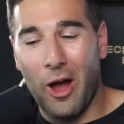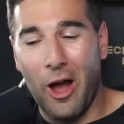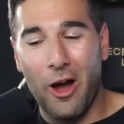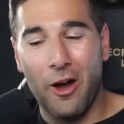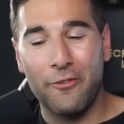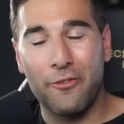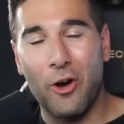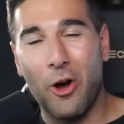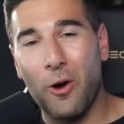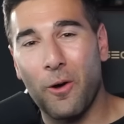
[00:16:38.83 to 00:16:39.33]

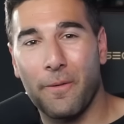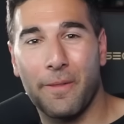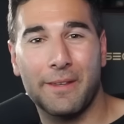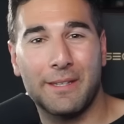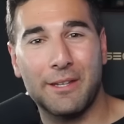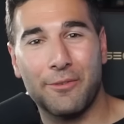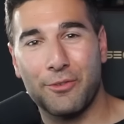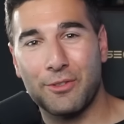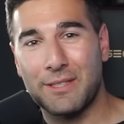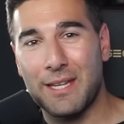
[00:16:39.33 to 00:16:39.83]
of all the
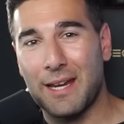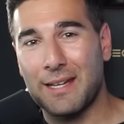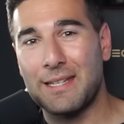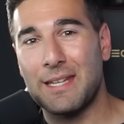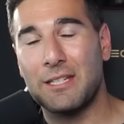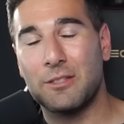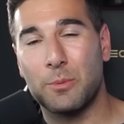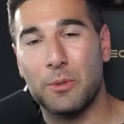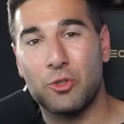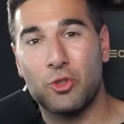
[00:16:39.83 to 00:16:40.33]
different
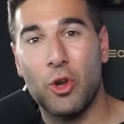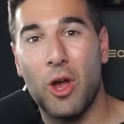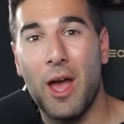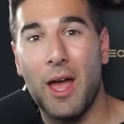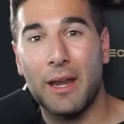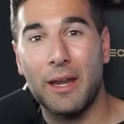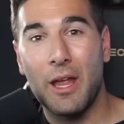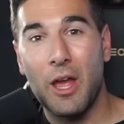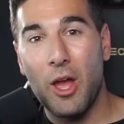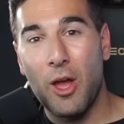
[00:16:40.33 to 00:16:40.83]
techniques we
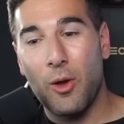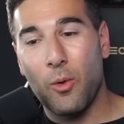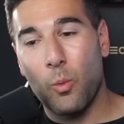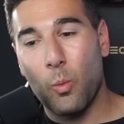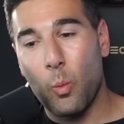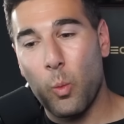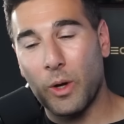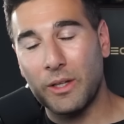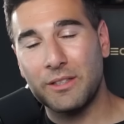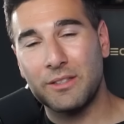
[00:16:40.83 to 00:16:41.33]
tried,
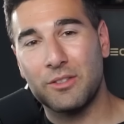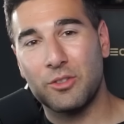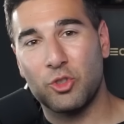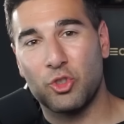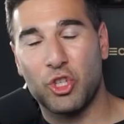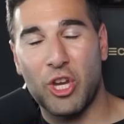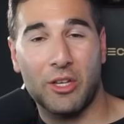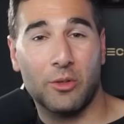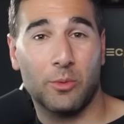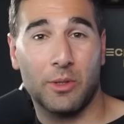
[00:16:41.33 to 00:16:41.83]
what's
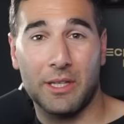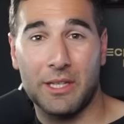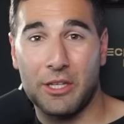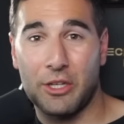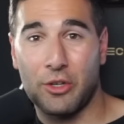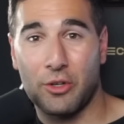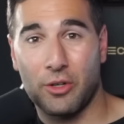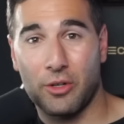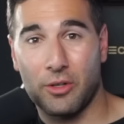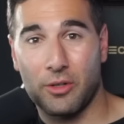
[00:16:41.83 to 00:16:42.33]
generally
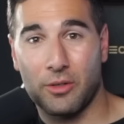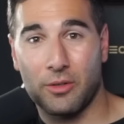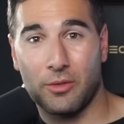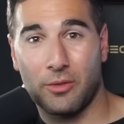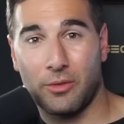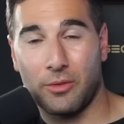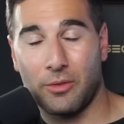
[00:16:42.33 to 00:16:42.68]
your